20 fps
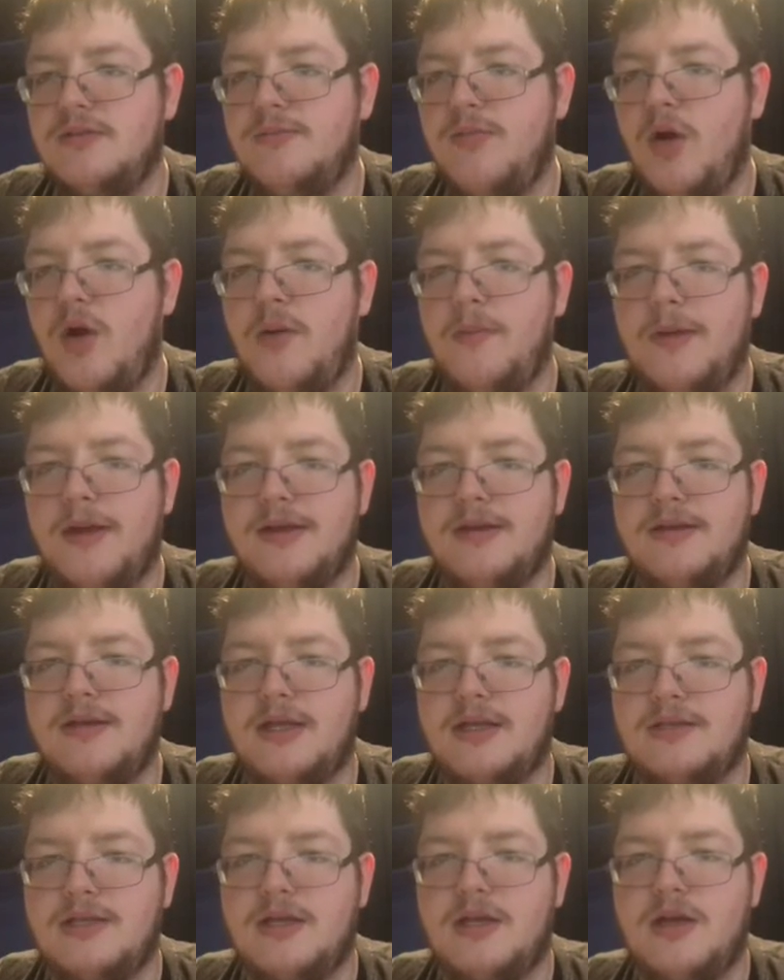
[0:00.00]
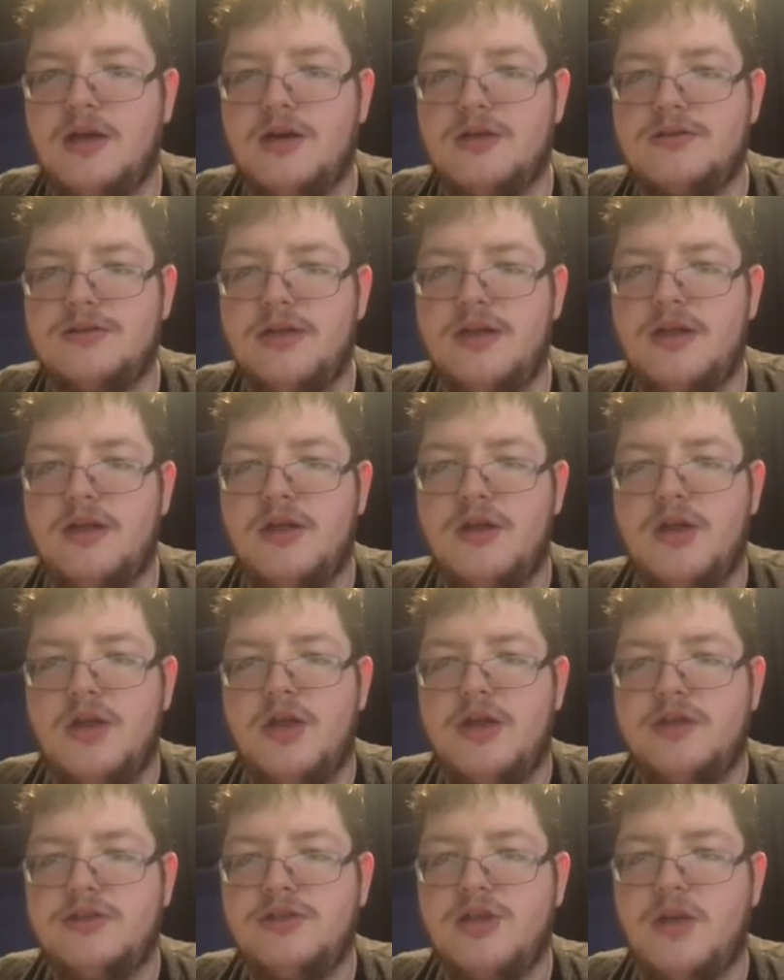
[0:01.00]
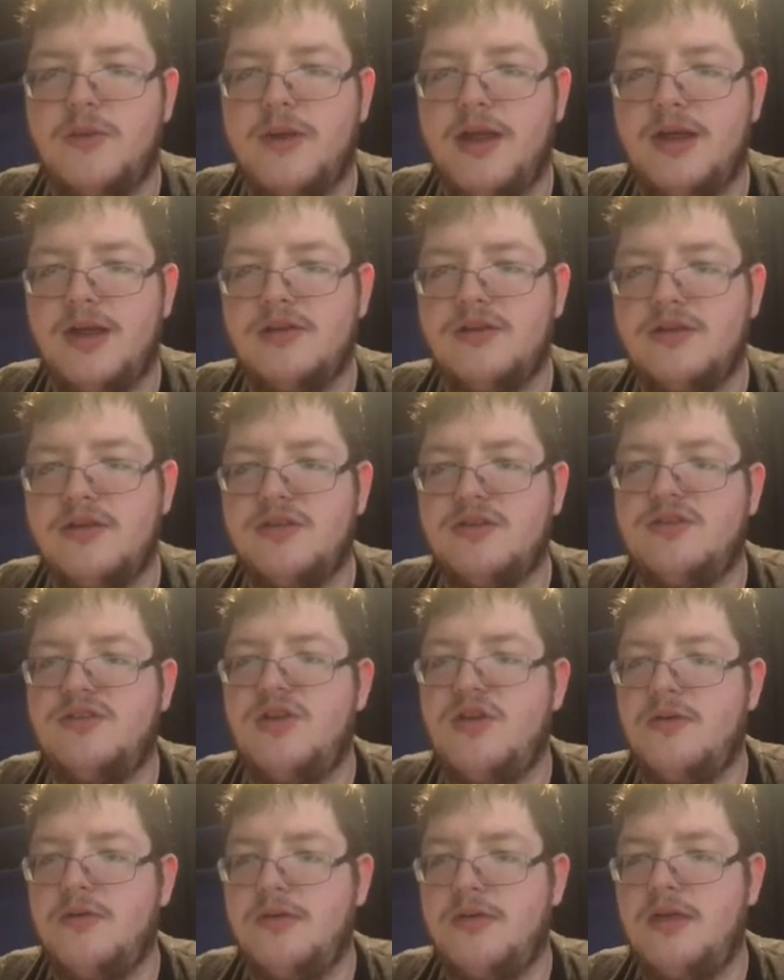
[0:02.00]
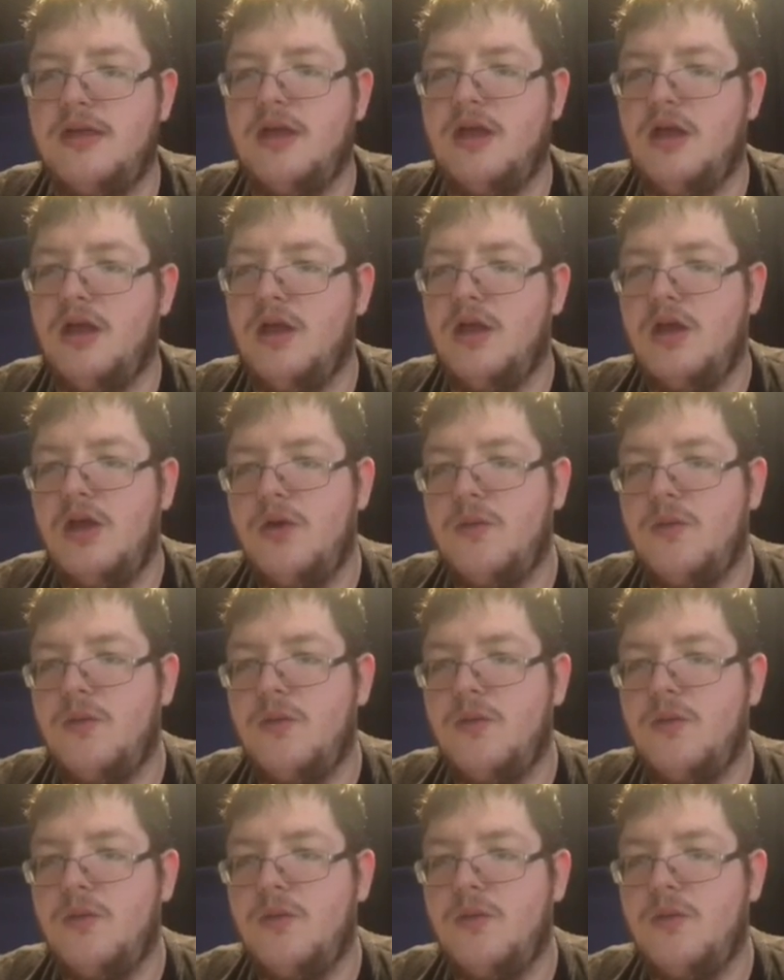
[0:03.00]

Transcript: Bob and Dixie Carter, so we had nothing to do with it.